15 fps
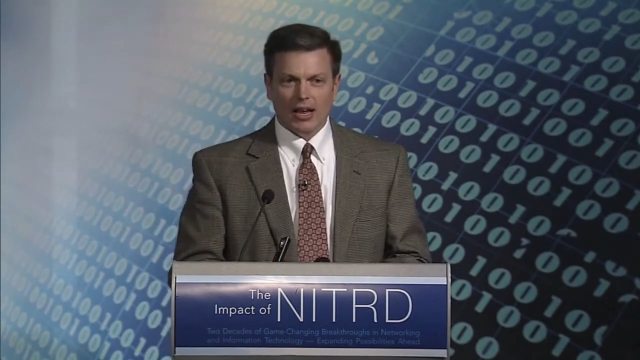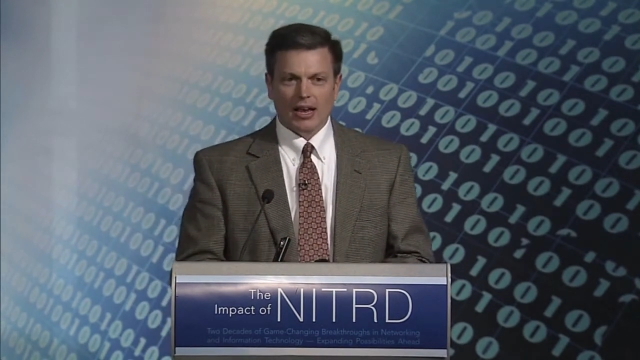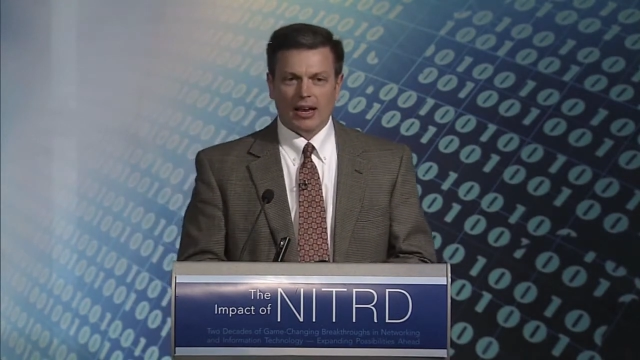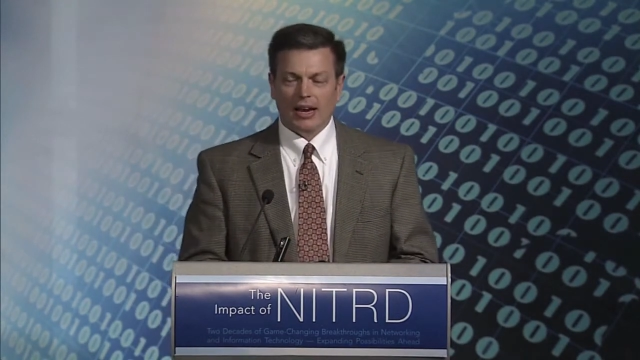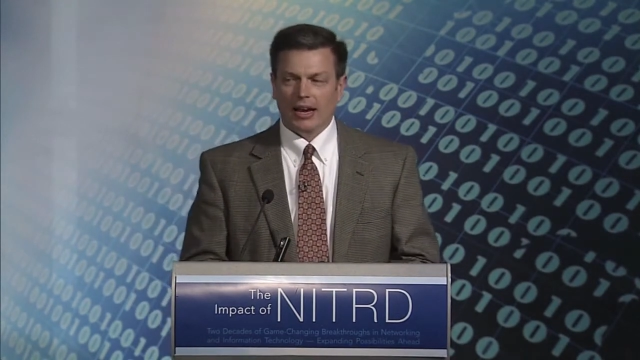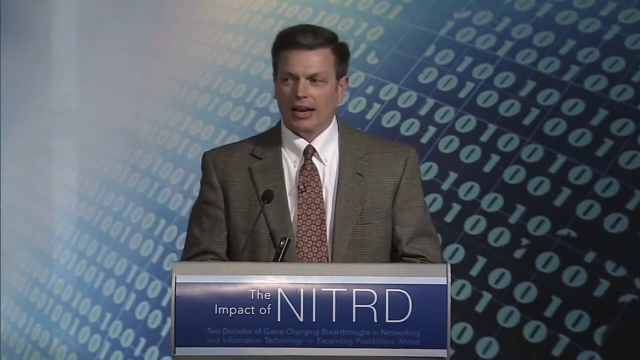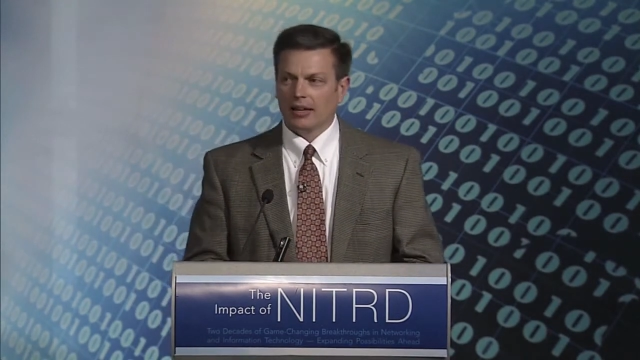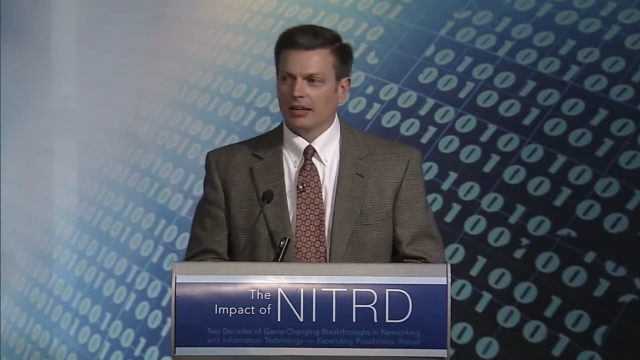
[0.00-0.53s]

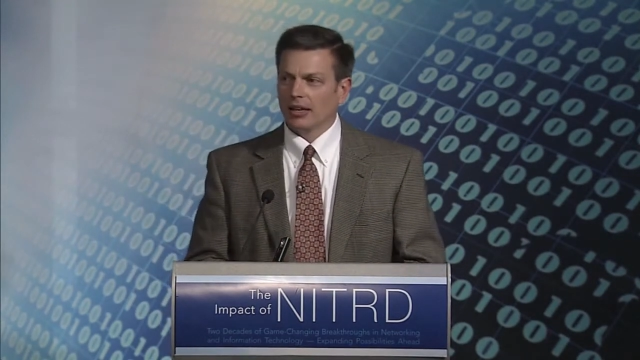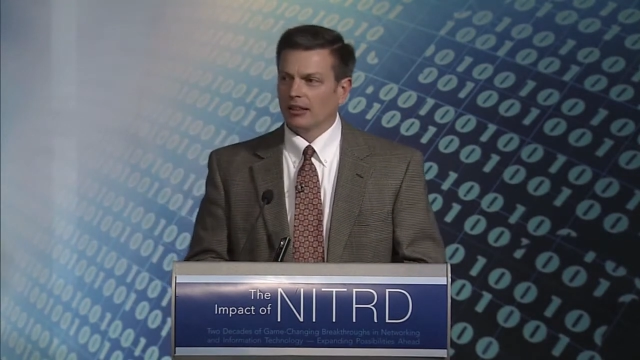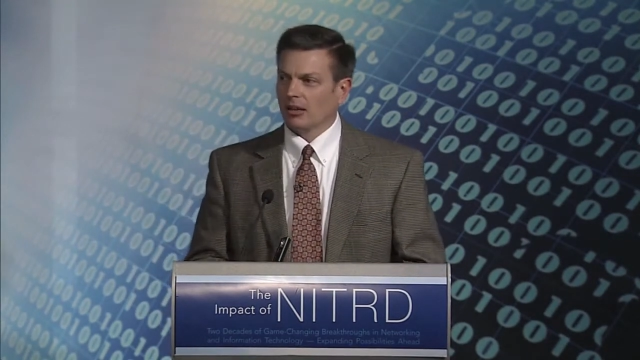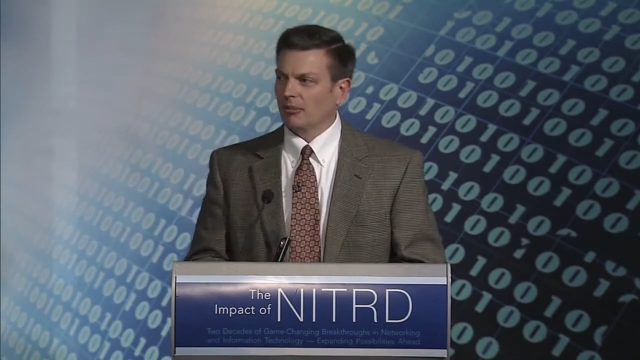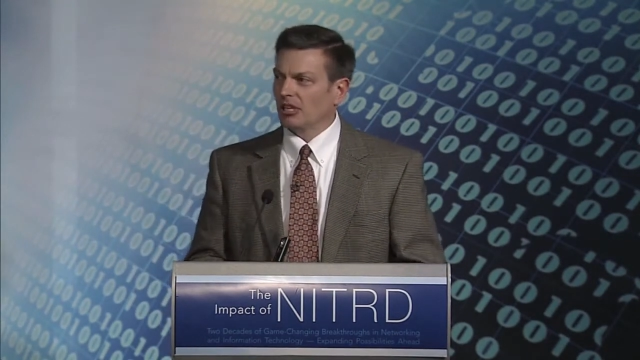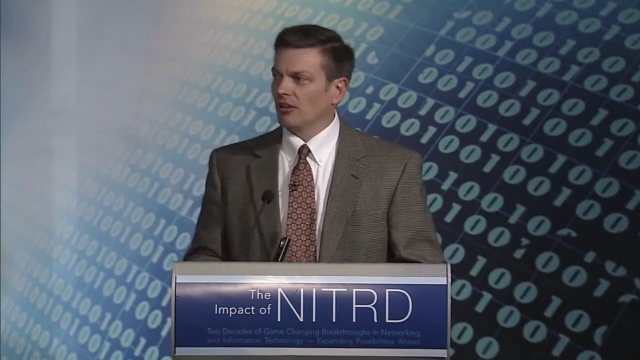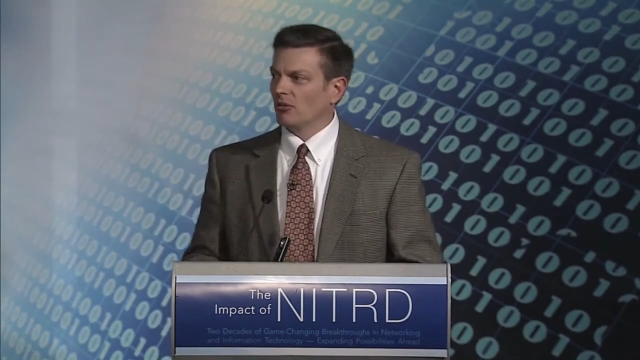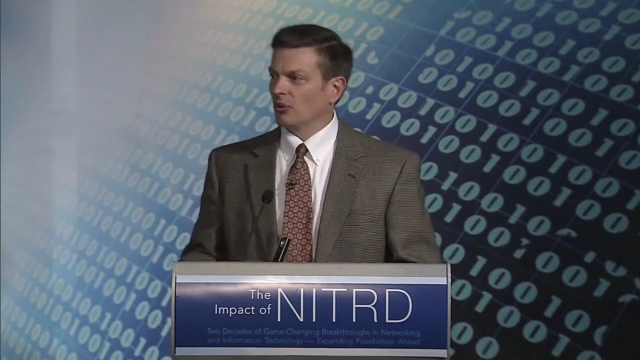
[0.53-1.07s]
And let
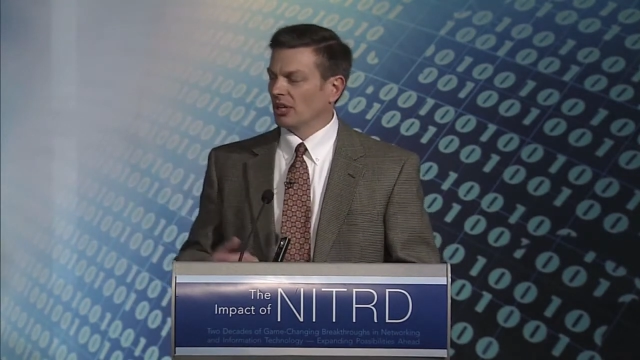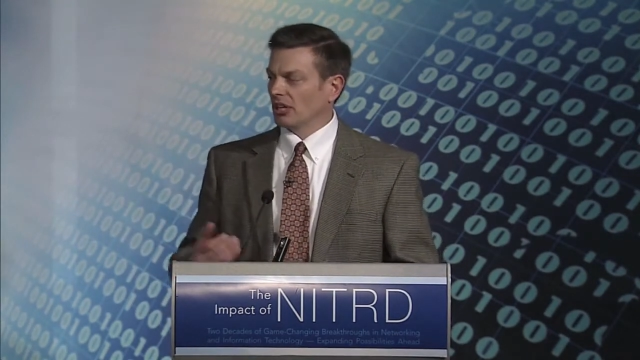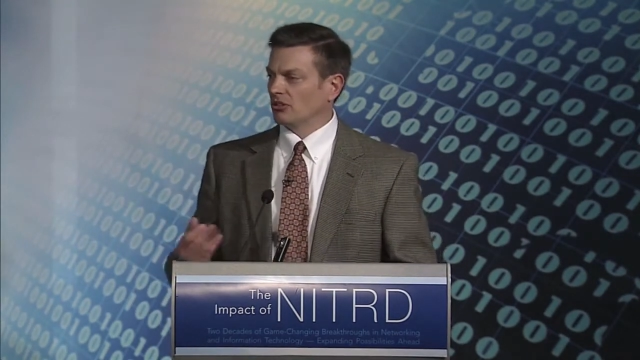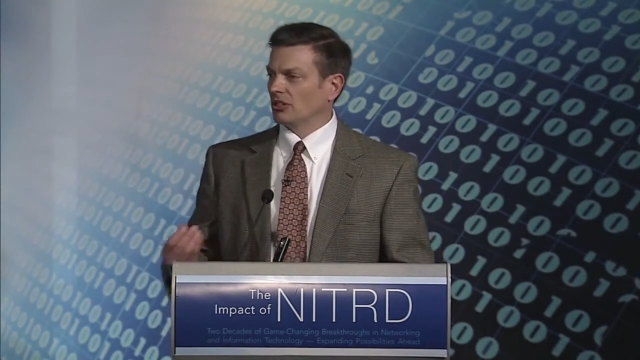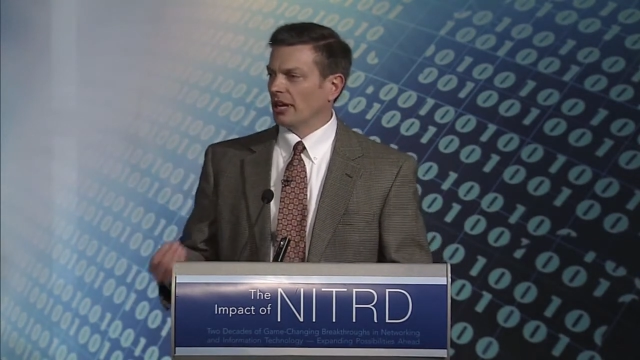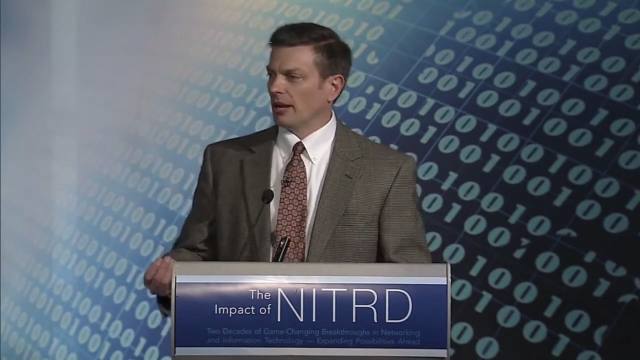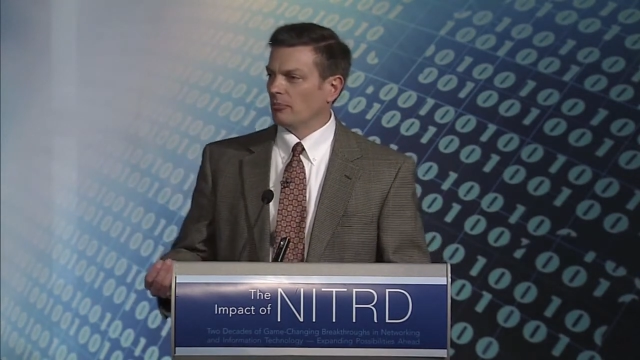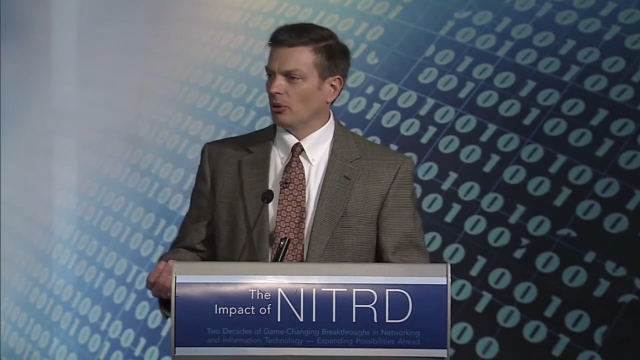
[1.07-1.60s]
me give you an
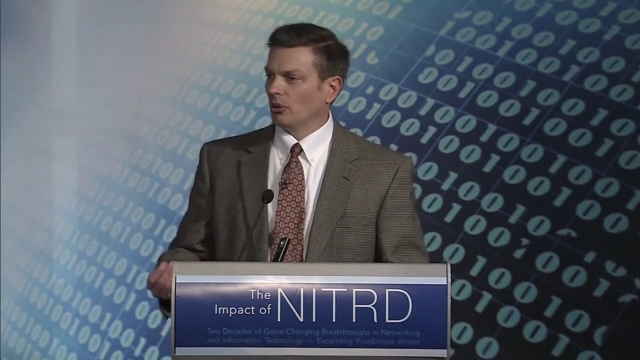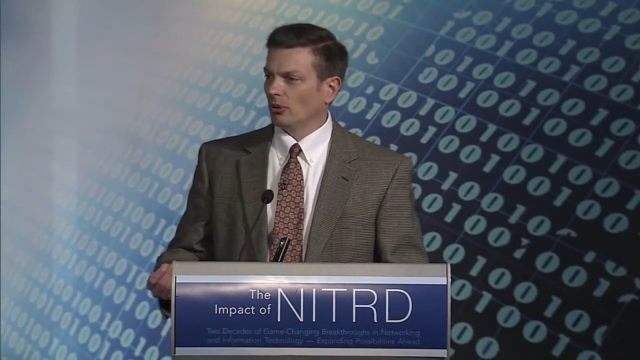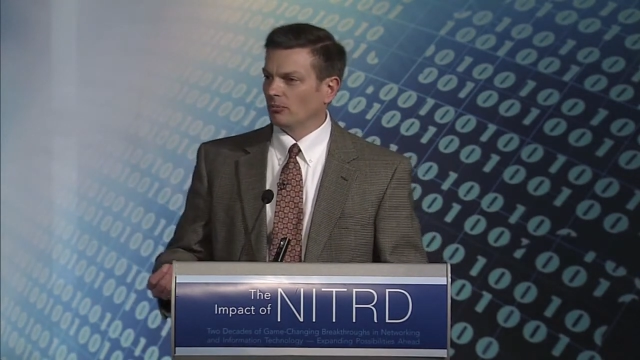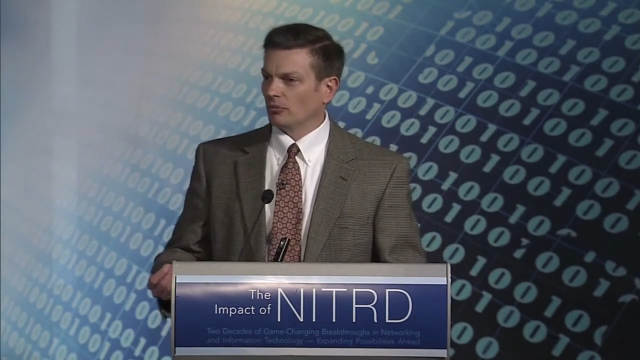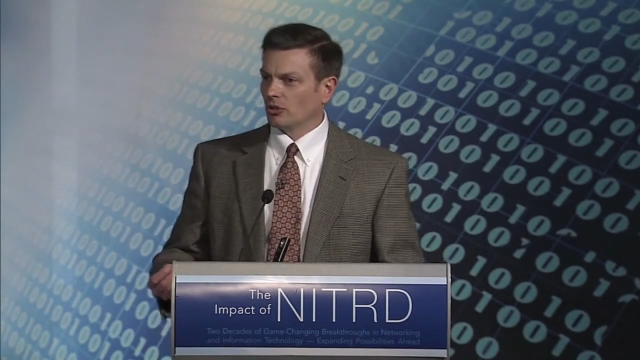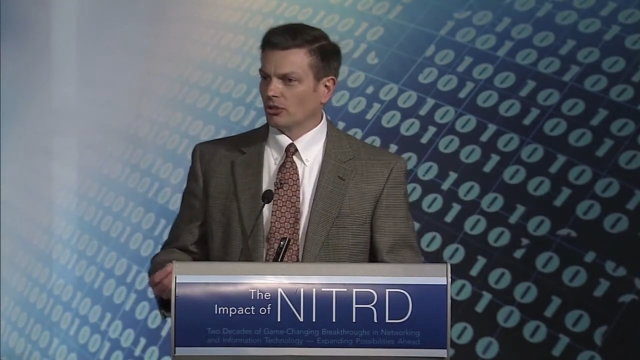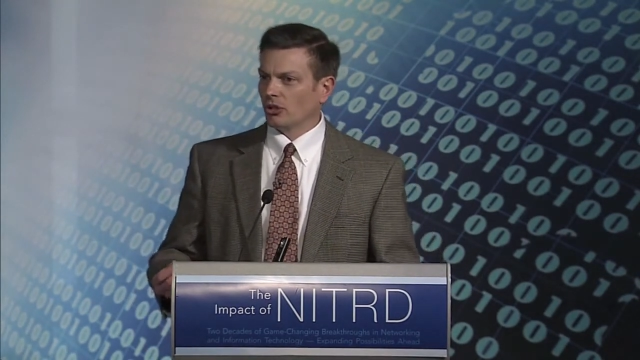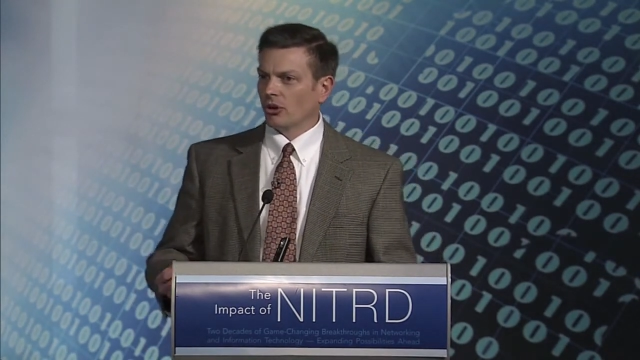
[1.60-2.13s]
example.
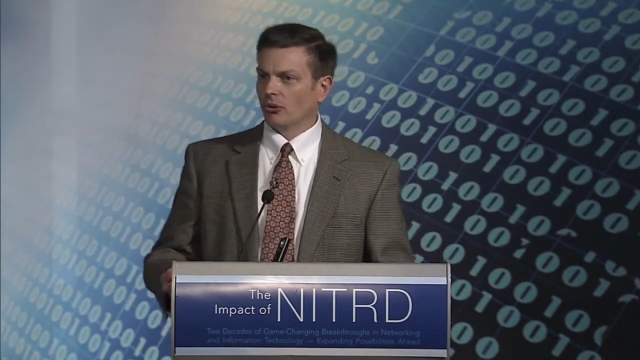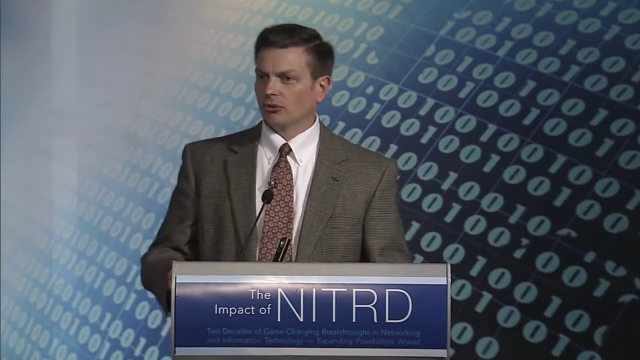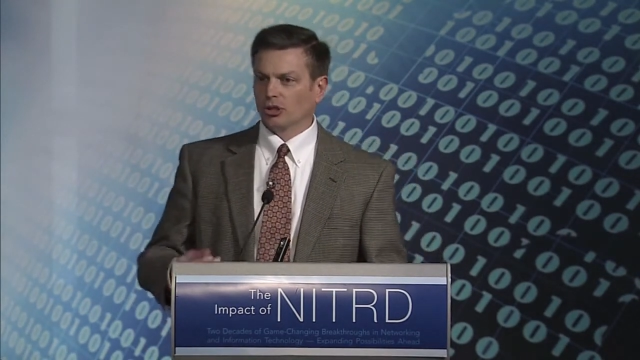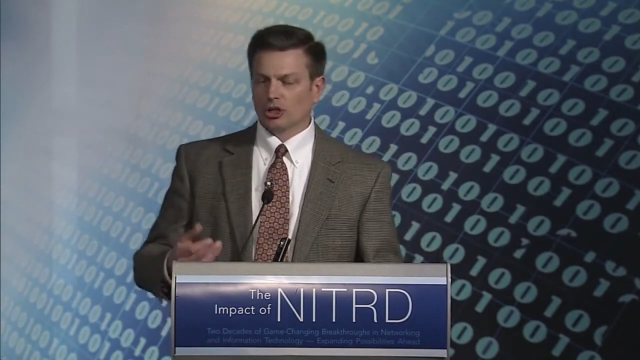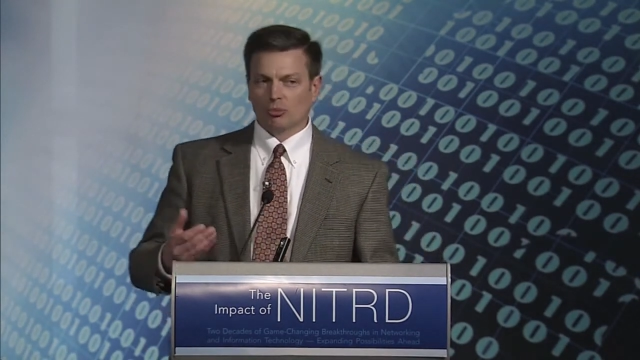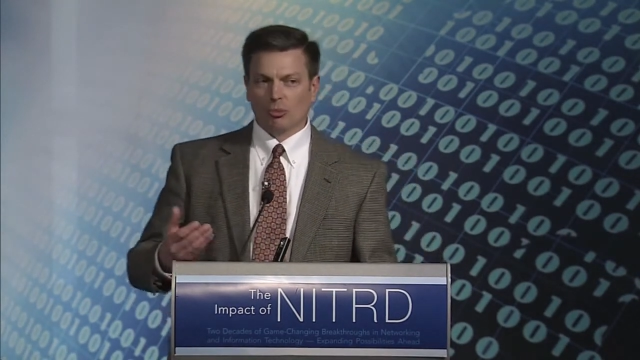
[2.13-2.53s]
So this